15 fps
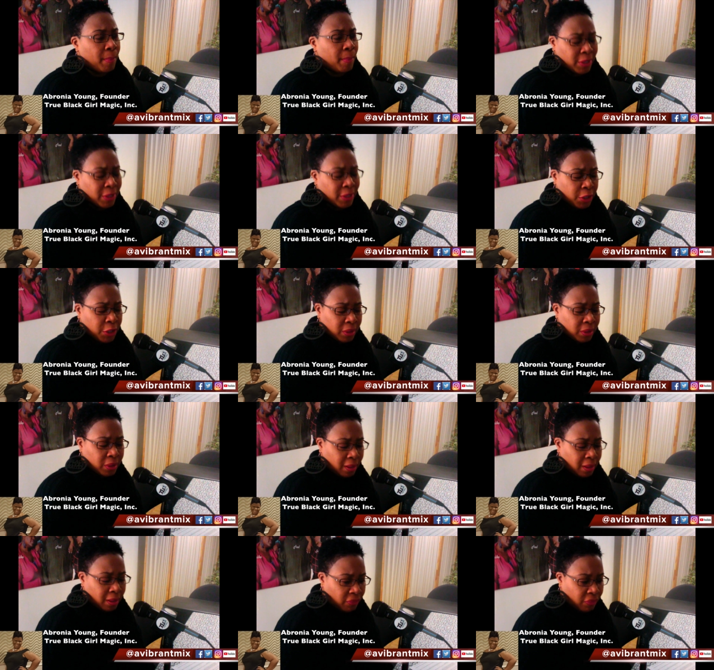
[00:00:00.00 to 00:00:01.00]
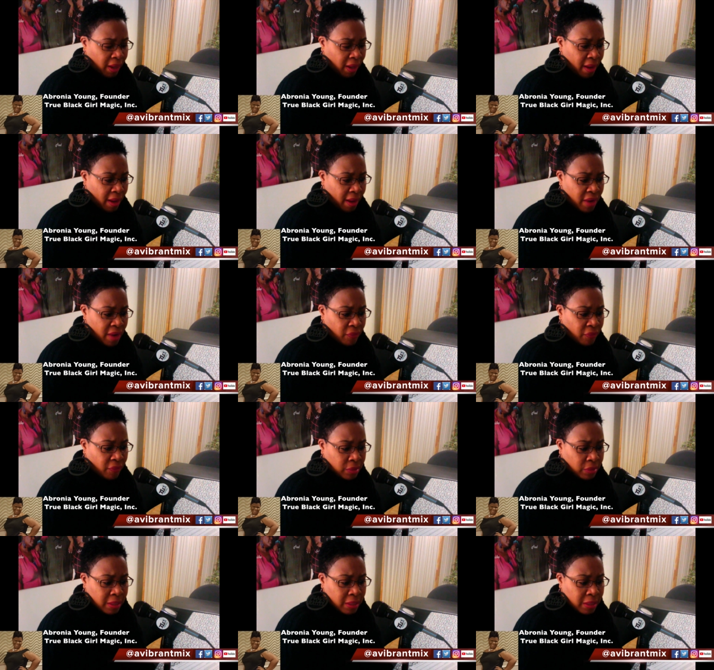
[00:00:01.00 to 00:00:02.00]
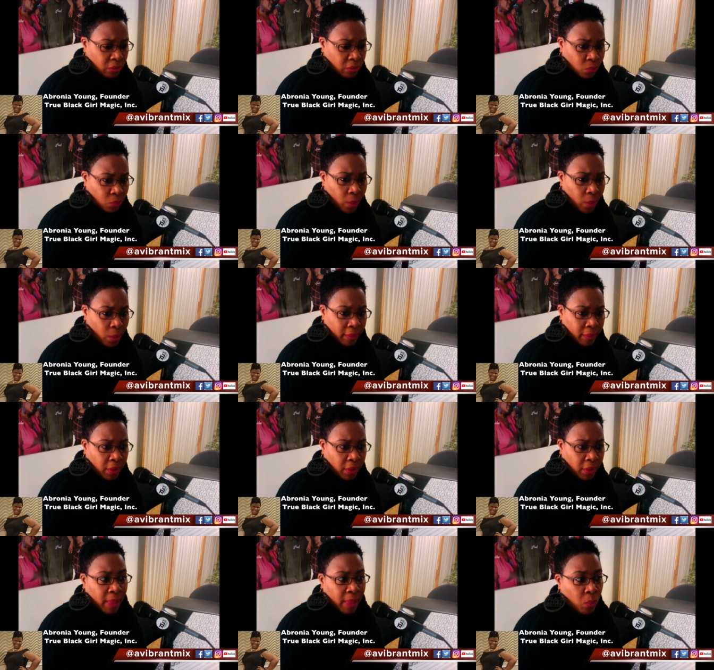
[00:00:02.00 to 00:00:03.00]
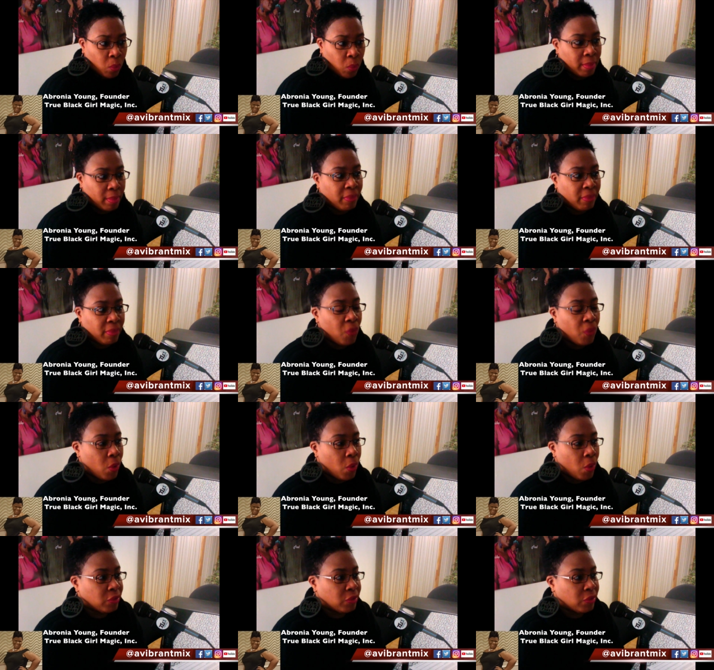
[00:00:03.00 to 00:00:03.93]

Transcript: particularly if they have never dealt with a black woman before.